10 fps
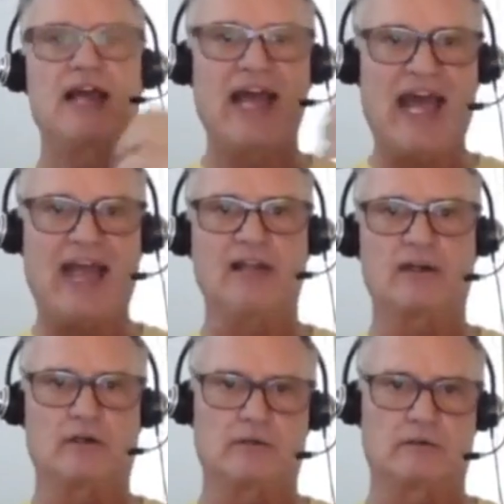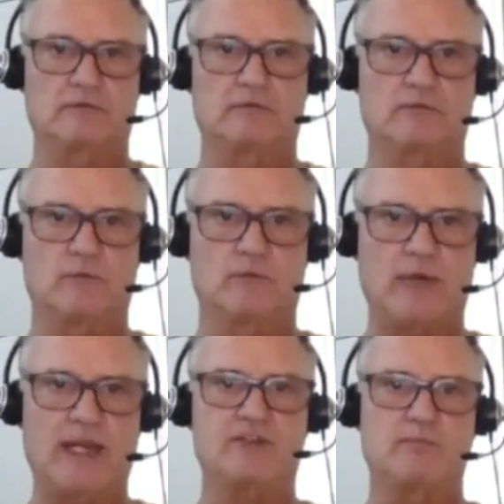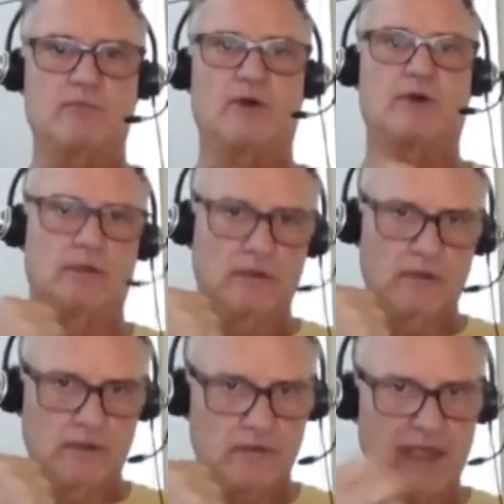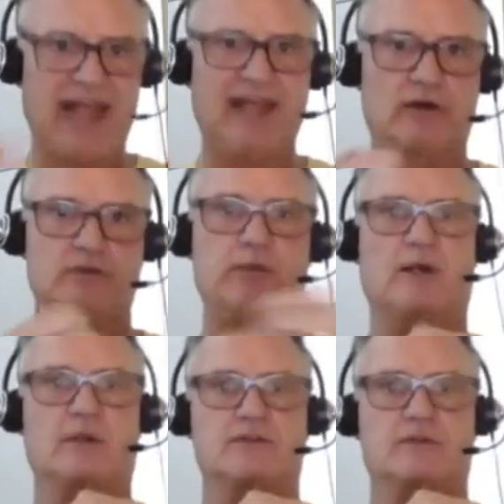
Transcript: anger, rage and murder, anger spirits.